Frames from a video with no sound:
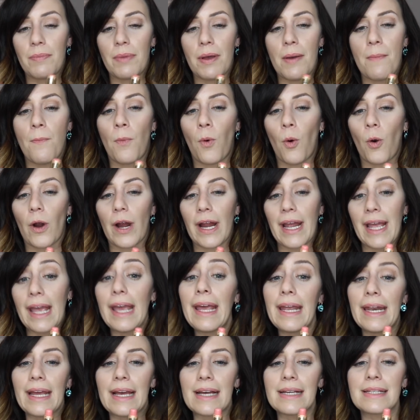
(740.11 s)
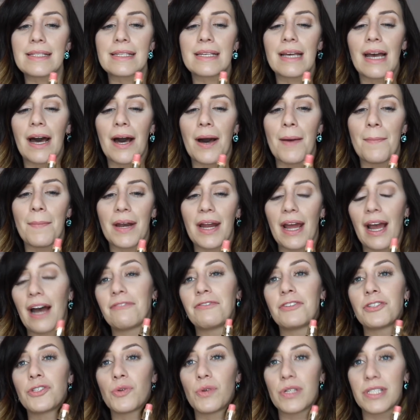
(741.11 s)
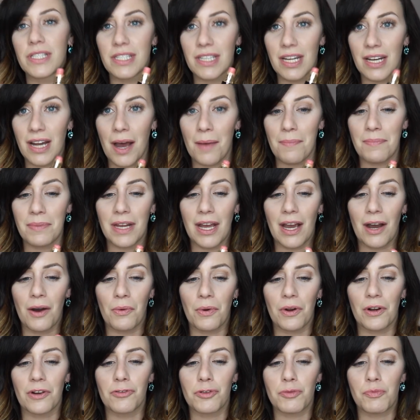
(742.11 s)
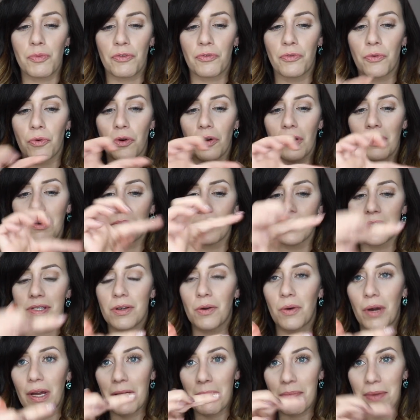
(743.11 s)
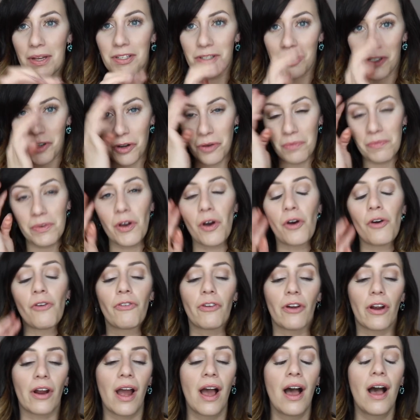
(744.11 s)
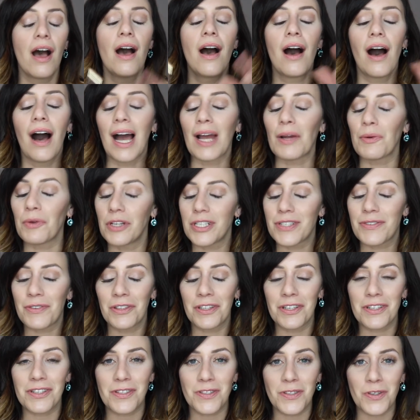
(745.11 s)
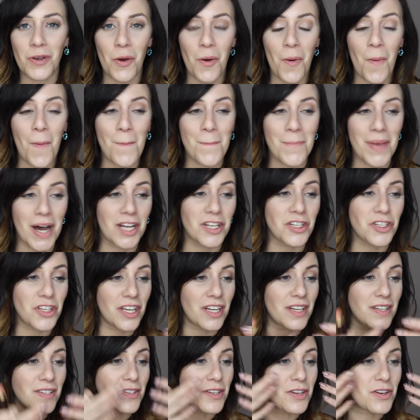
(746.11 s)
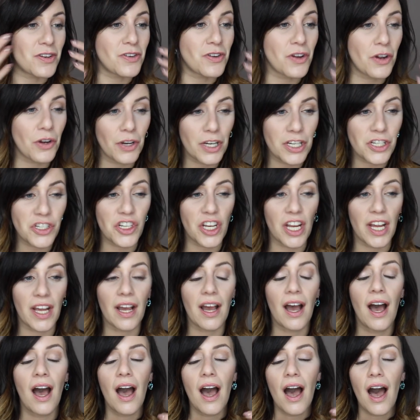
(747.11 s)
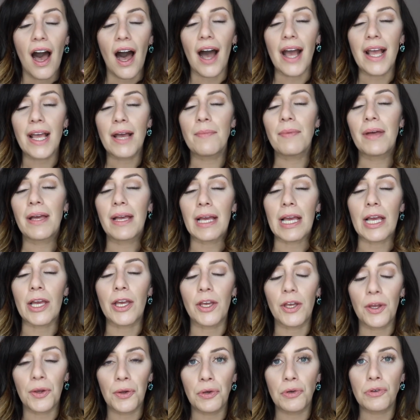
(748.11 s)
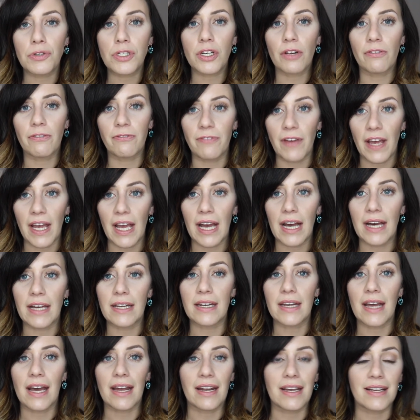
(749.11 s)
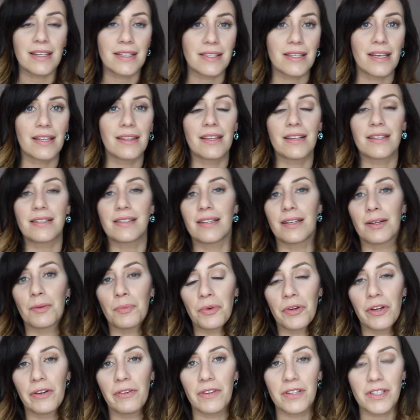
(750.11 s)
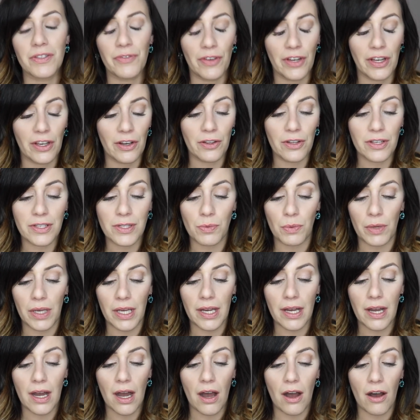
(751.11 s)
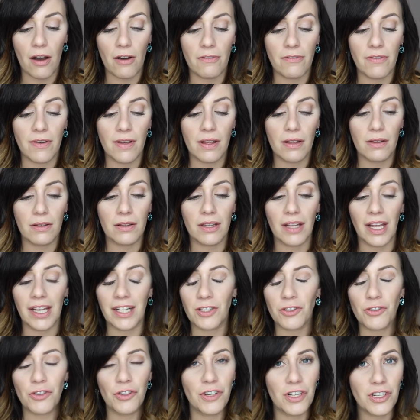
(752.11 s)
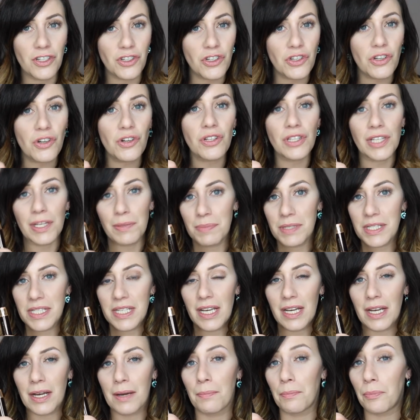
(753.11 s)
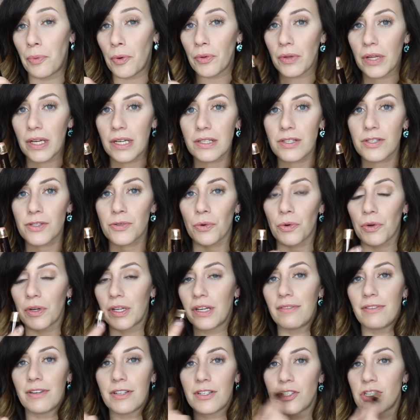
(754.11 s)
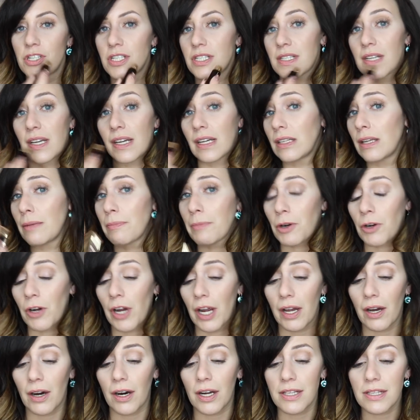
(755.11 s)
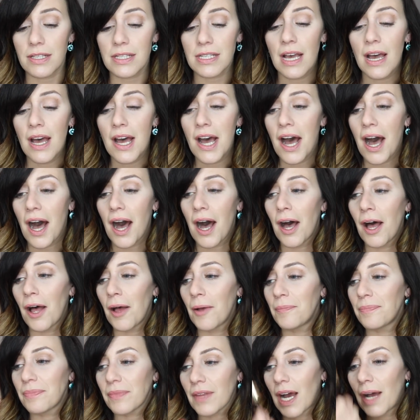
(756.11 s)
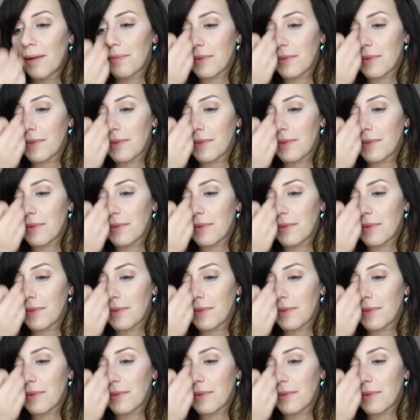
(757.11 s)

a bit more in it, but I have to twist it up now, whereas before it was quite a bit domed over. I reach for this so much. It is nourishing. I am a huge fan, and I said this in a previous video this week, of like traditional lipstick bullets or even just like lip crayons. I